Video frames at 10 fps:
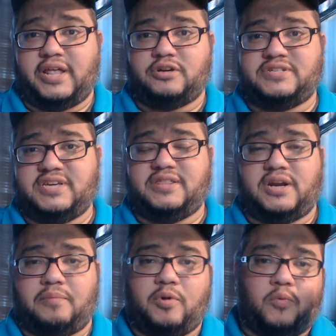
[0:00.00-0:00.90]
the letter
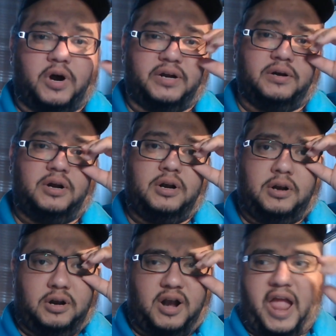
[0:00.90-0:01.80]
C, the number 1.
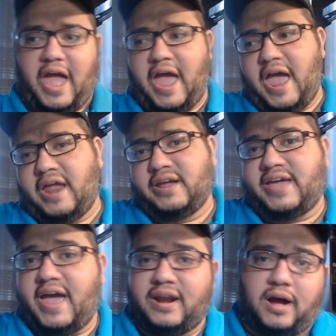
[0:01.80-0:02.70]

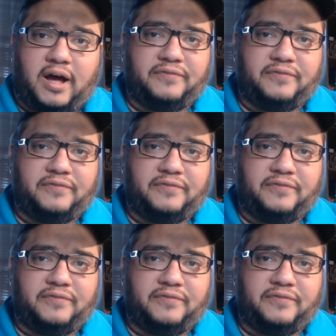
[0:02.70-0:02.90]
And again,